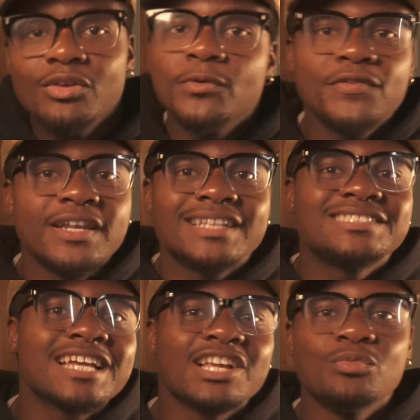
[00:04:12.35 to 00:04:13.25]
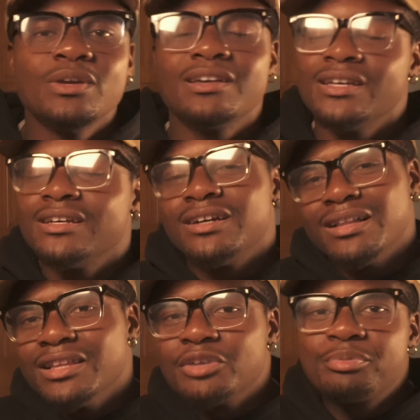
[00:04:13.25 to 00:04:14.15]
Within that second week, a
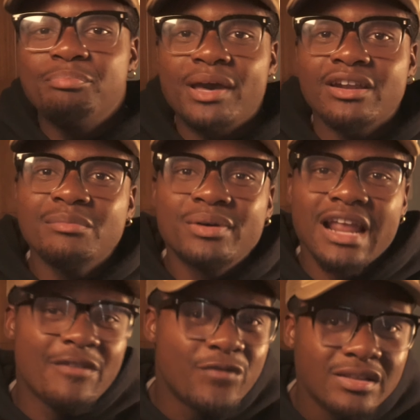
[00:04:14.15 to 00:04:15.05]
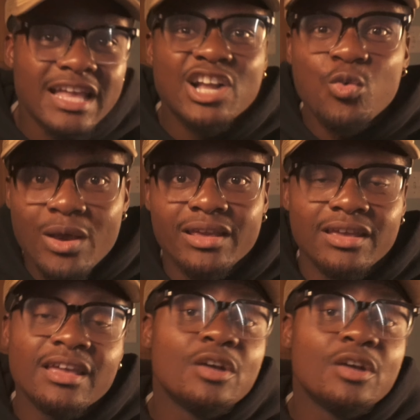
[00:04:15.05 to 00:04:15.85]
little bit better, but I felt like quitting.